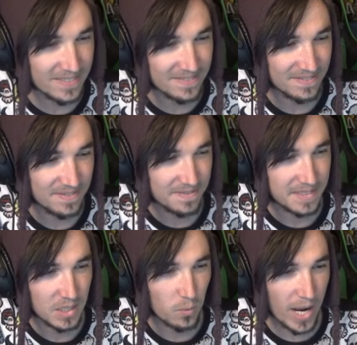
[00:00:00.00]
Siri.
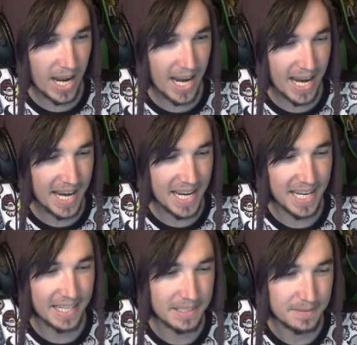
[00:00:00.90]
Why
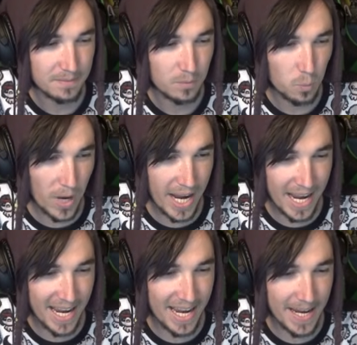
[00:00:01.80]
doesn't my face
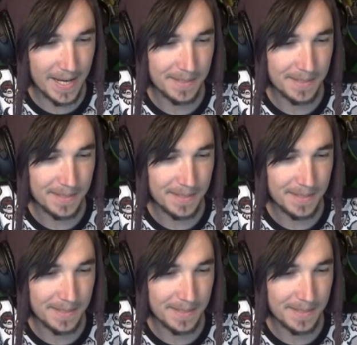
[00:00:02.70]
Wee!